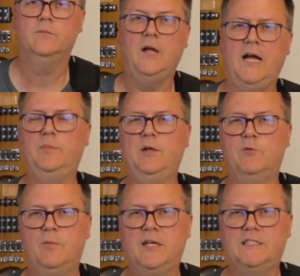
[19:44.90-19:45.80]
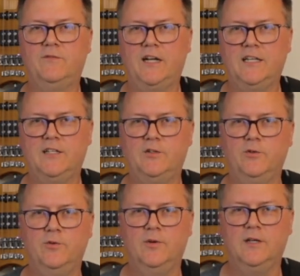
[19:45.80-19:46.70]
I'd be remiss if I didn't
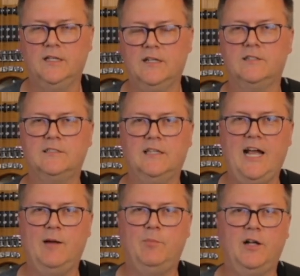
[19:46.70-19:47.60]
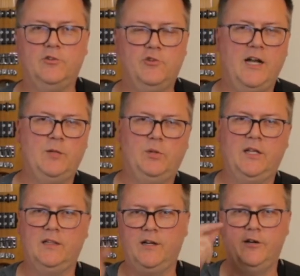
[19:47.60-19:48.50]
do a little slap. I'll try to
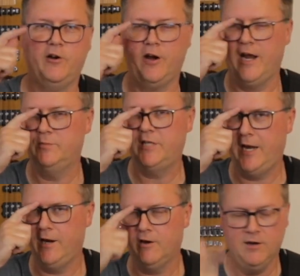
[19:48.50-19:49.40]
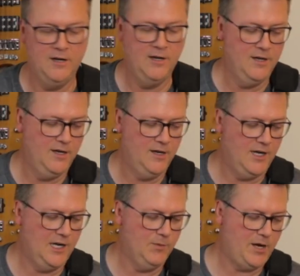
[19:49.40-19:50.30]
play Larry Graham's Hair.
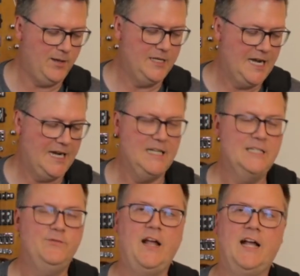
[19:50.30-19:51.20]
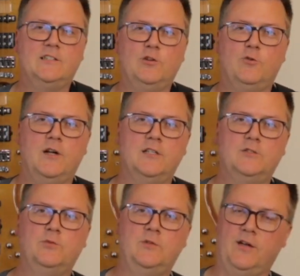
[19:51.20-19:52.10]
Probably not as fast or
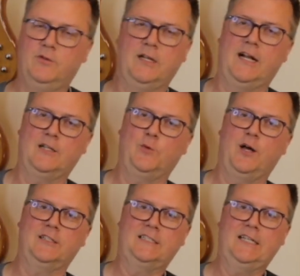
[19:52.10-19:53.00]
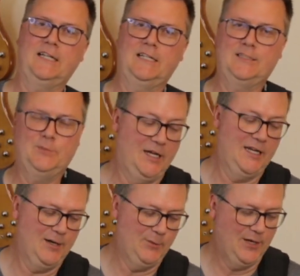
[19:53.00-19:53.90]
as definitely not as well as he does, but here we